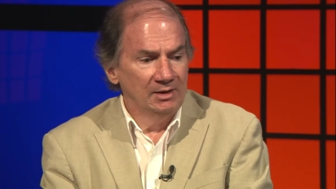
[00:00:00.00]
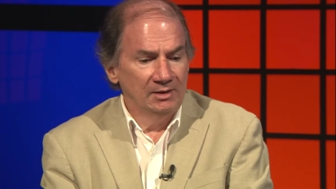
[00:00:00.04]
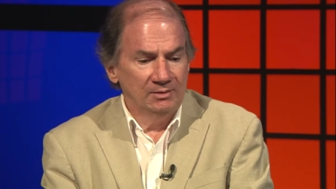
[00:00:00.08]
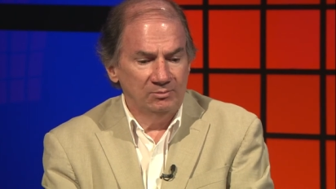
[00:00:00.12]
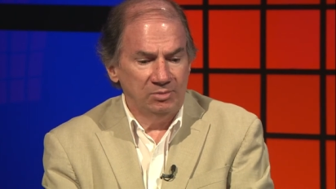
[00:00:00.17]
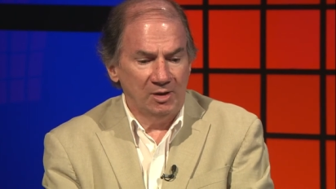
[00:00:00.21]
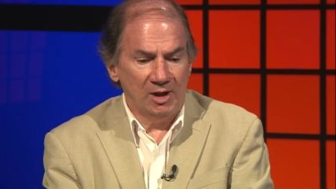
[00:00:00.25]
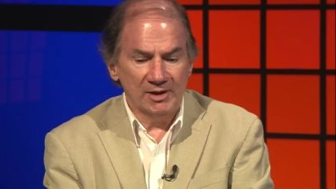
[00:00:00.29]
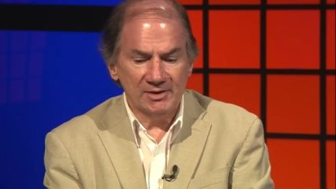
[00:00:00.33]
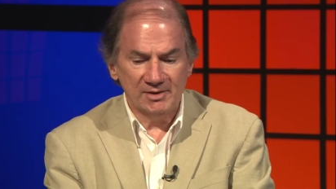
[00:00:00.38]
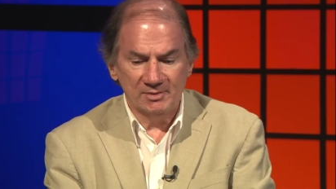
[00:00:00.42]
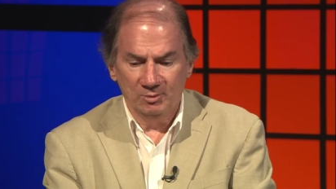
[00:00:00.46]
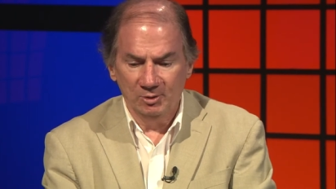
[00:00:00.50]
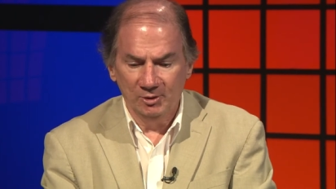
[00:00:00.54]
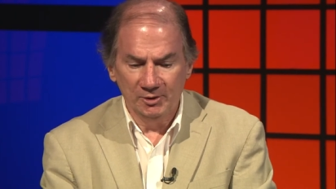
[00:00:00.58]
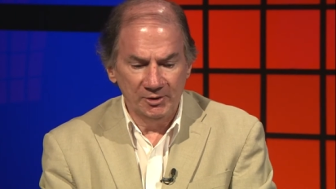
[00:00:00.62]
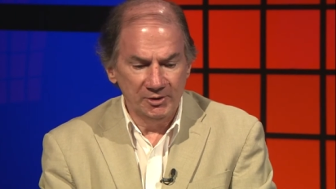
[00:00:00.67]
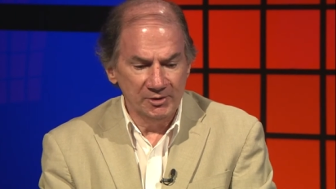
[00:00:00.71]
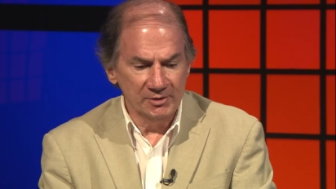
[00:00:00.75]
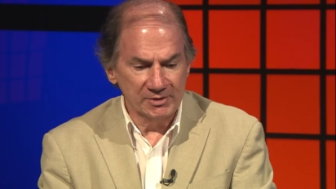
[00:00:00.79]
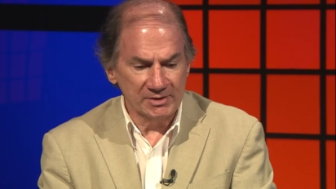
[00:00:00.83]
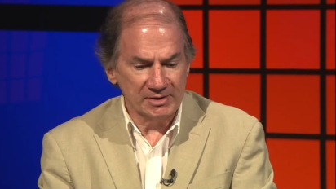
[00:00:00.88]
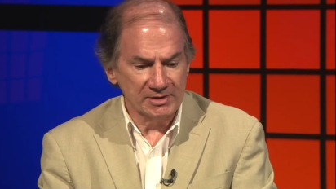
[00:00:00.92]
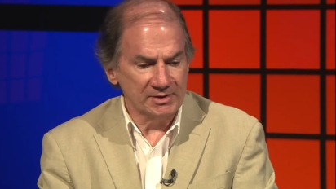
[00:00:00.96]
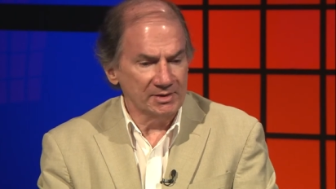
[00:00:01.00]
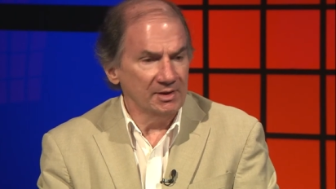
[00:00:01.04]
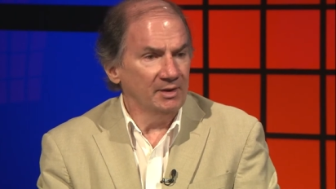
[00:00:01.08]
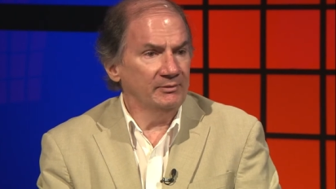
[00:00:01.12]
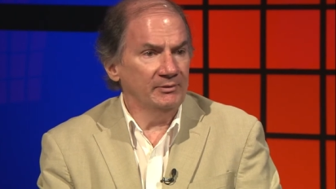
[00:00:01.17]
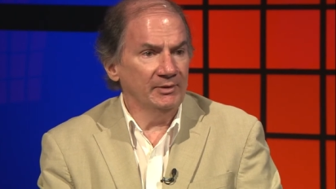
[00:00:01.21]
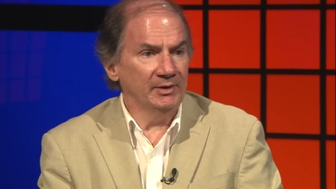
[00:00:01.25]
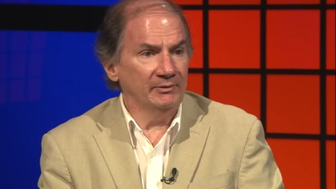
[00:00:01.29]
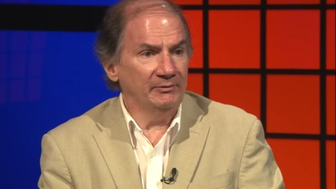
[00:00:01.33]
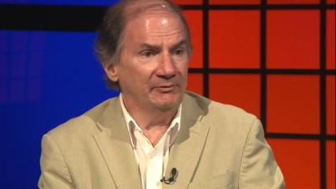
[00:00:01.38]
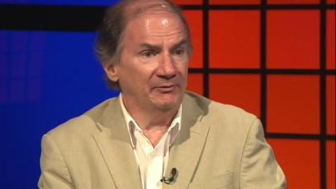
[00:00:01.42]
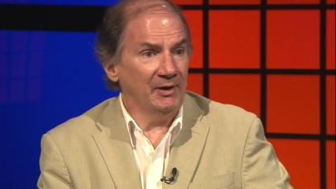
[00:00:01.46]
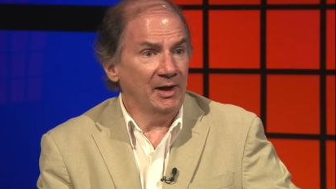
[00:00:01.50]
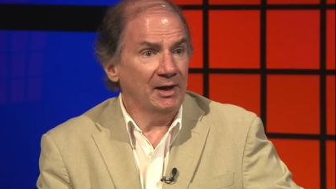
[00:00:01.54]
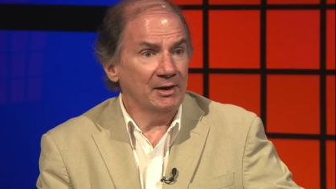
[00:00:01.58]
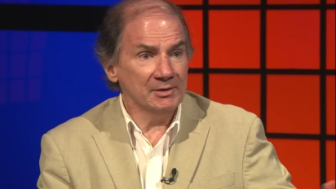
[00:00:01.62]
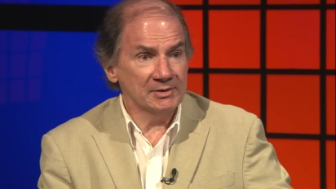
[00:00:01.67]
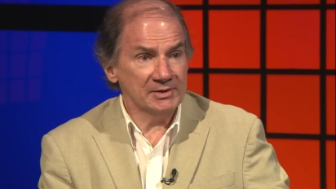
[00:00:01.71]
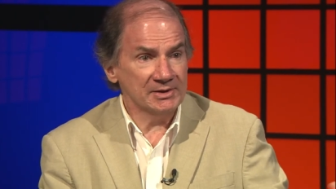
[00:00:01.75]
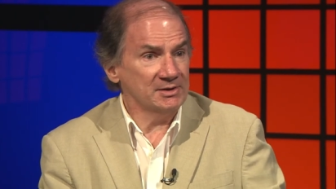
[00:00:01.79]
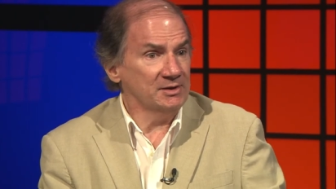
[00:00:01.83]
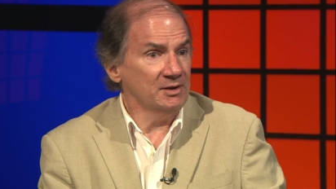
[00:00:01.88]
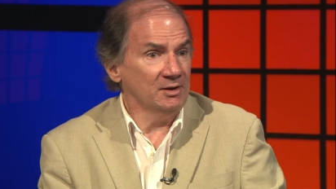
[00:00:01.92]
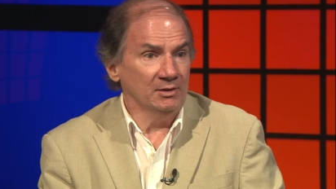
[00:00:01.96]
possible uses of the
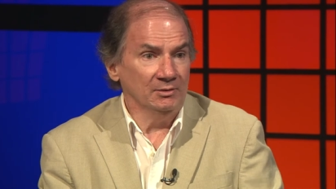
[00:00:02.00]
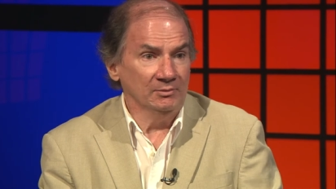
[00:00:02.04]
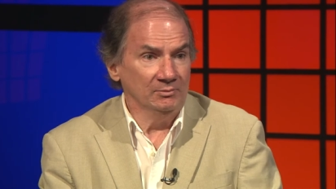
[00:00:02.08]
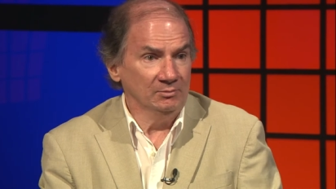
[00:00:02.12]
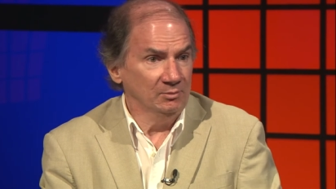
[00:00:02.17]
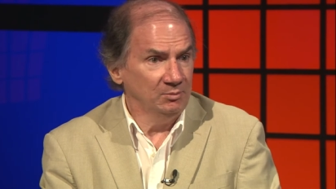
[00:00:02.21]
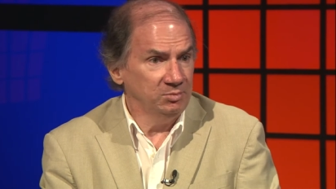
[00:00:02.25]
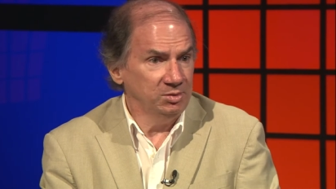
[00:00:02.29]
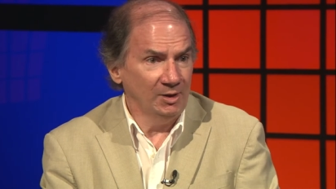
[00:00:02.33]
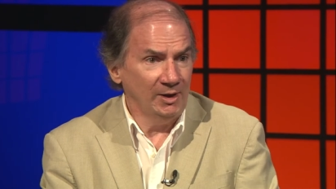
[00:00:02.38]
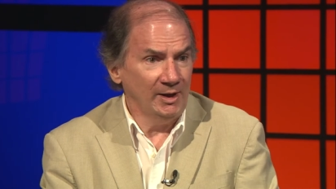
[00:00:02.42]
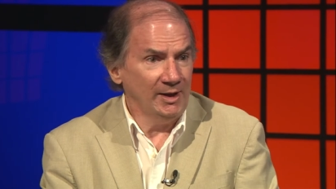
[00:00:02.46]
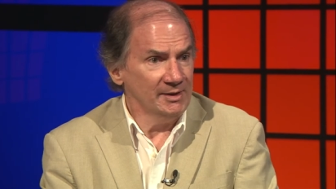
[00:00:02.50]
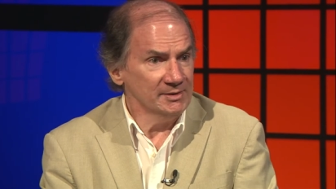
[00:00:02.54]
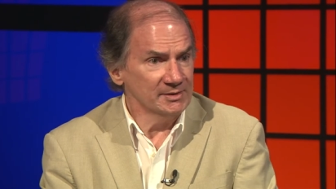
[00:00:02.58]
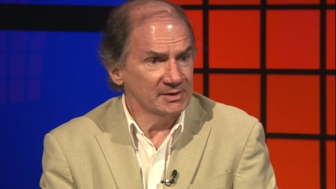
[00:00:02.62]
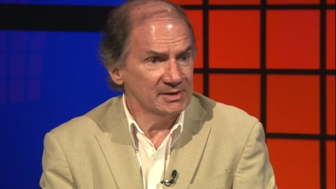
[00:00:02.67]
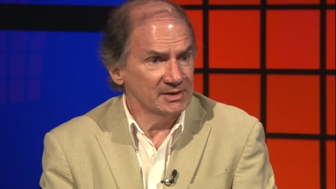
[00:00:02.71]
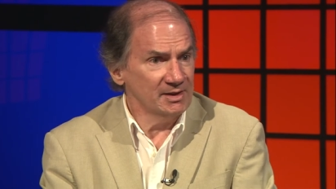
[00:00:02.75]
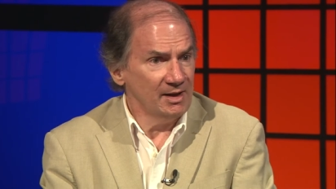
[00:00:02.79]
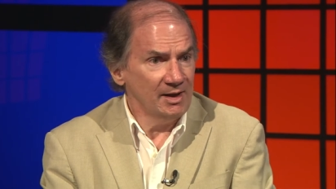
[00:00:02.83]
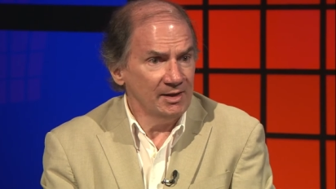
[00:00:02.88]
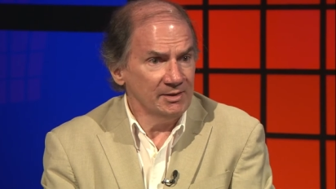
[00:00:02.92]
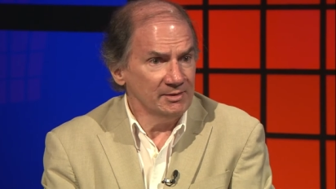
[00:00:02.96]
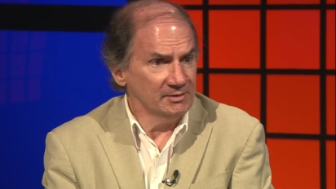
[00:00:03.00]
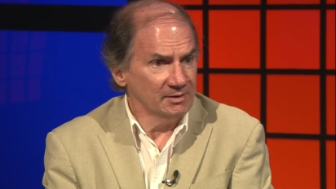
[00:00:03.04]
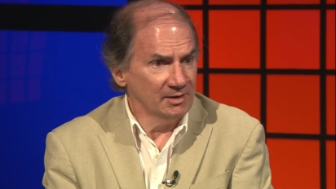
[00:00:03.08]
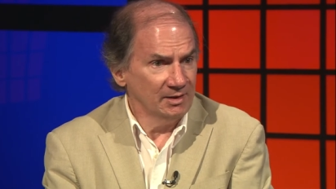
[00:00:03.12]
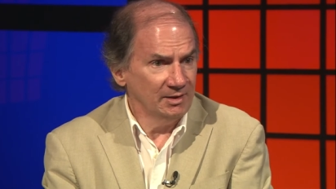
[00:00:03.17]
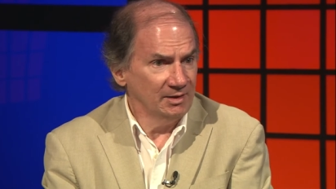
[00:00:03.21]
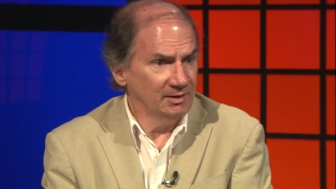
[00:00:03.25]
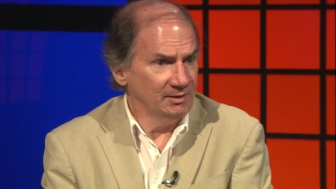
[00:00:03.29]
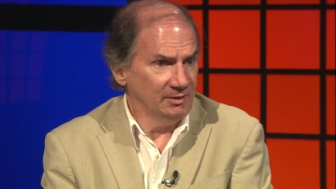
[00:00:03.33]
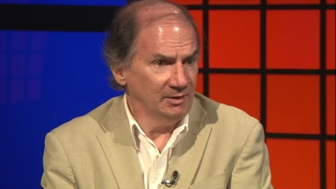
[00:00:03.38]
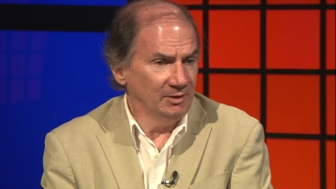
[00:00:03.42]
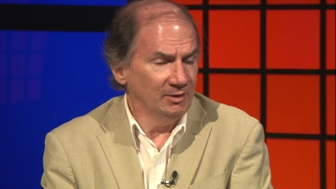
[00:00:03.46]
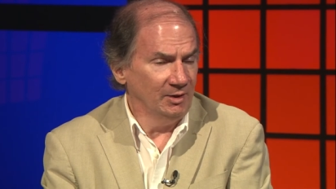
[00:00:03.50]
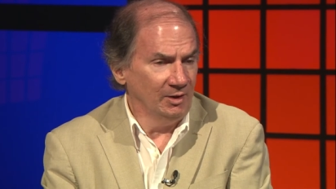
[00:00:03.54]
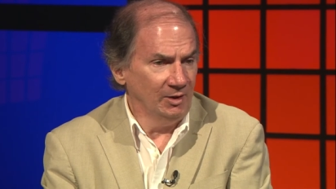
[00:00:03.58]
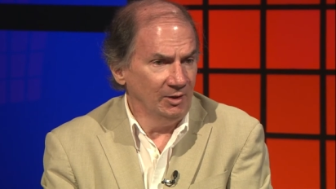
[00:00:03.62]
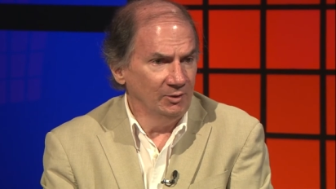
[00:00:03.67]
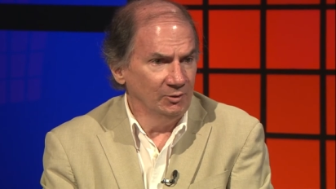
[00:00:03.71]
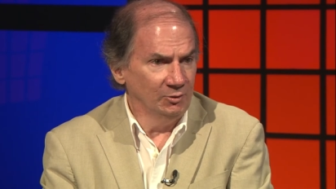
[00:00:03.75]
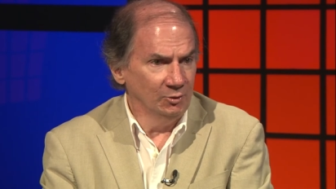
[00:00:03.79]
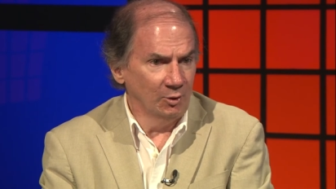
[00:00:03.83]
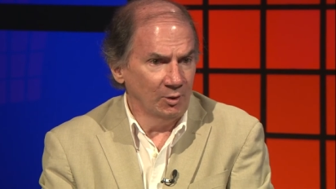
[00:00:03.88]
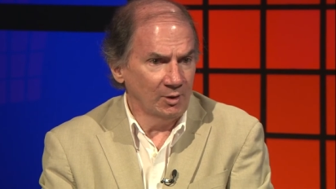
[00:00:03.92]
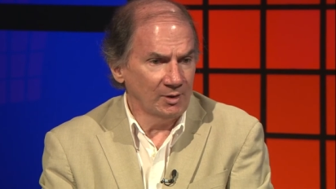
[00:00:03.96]
Firestone plant site in,
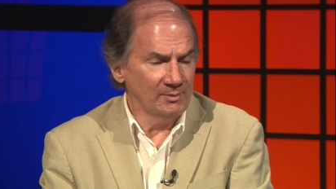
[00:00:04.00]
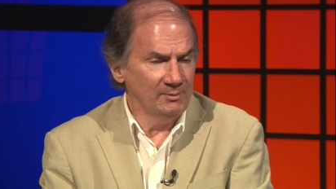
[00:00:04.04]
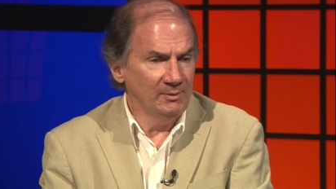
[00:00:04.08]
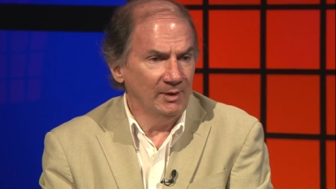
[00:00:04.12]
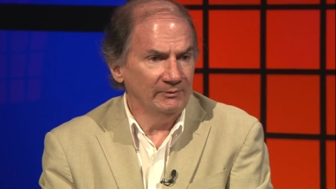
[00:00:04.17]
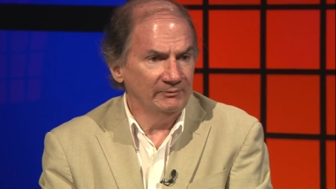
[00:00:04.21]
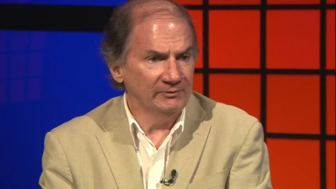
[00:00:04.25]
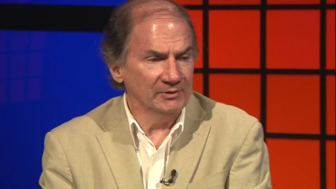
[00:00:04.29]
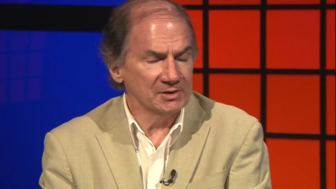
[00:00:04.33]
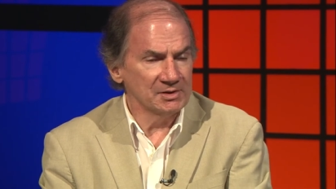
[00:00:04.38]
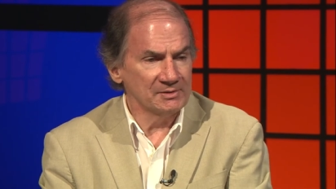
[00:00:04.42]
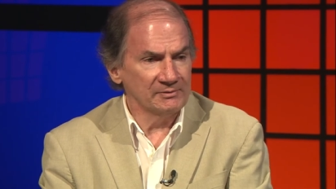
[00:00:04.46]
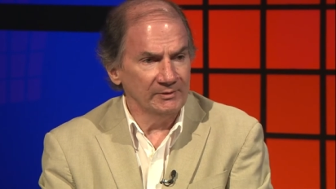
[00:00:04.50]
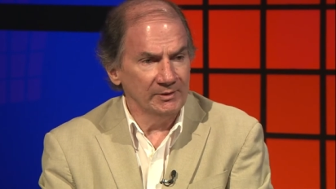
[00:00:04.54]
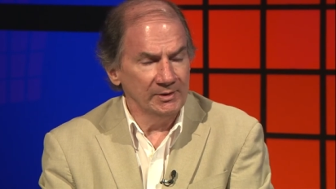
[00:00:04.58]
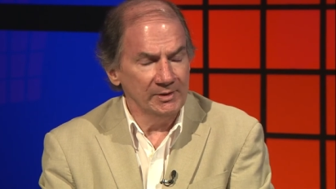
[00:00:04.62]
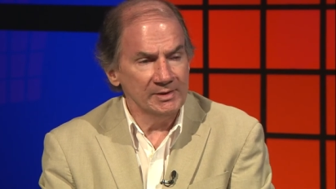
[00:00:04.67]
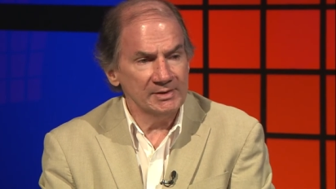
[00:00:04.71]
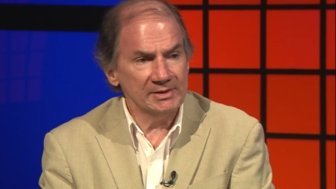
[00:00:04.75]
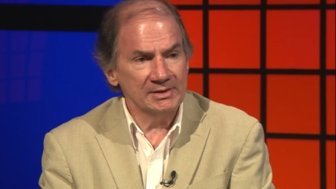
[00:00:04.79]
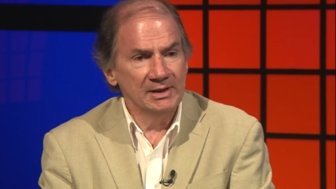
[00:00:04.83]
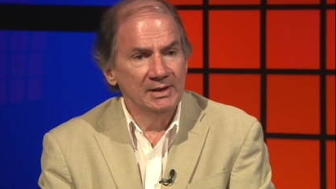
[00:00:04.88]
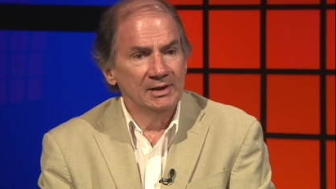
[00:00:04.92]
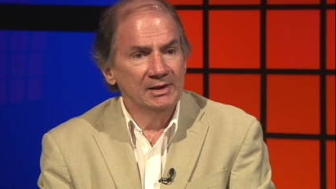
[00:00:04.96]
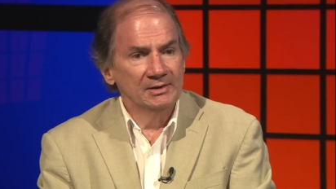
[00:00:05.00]
in North Memphis for this.